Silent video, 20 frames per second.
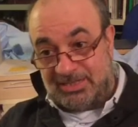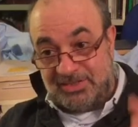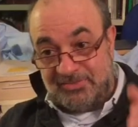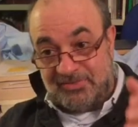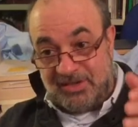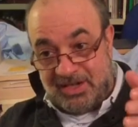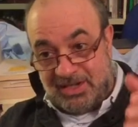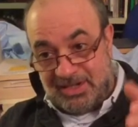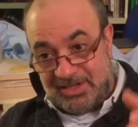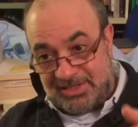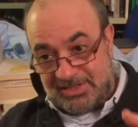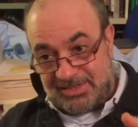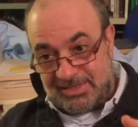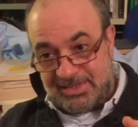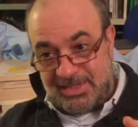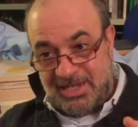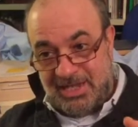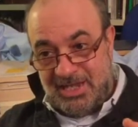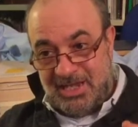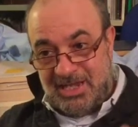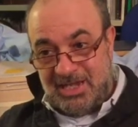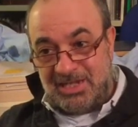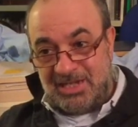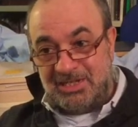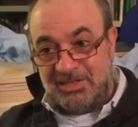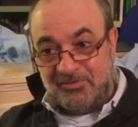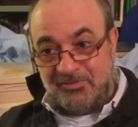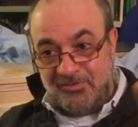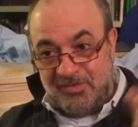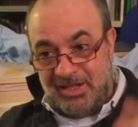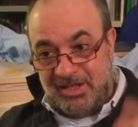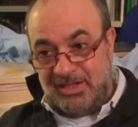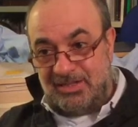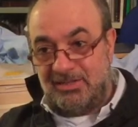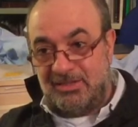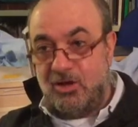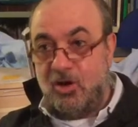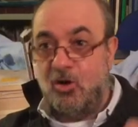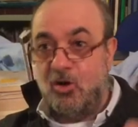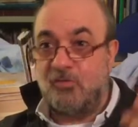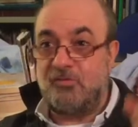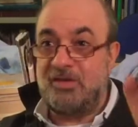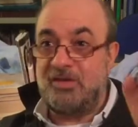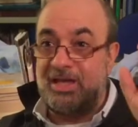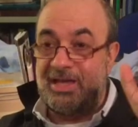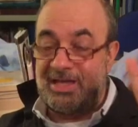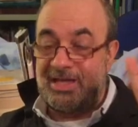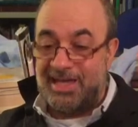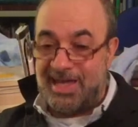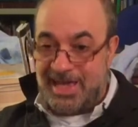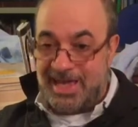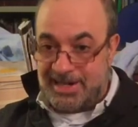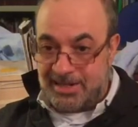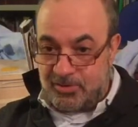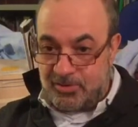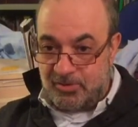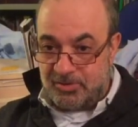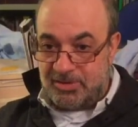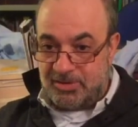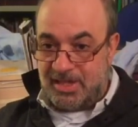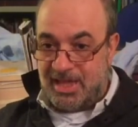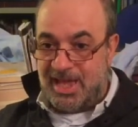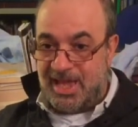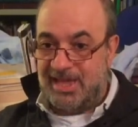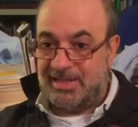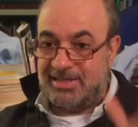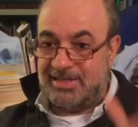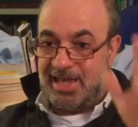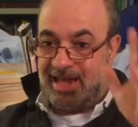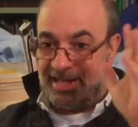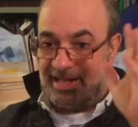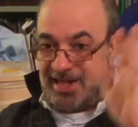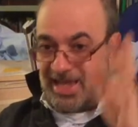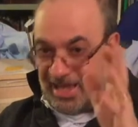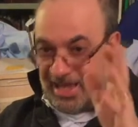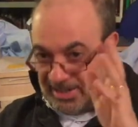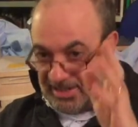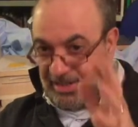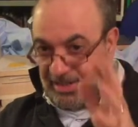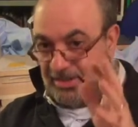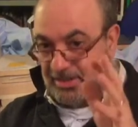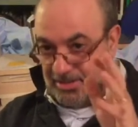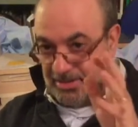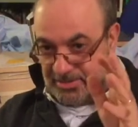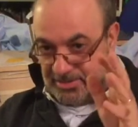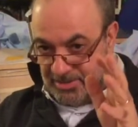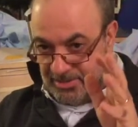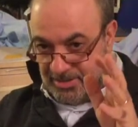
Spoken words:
device in the field of ergon and energia.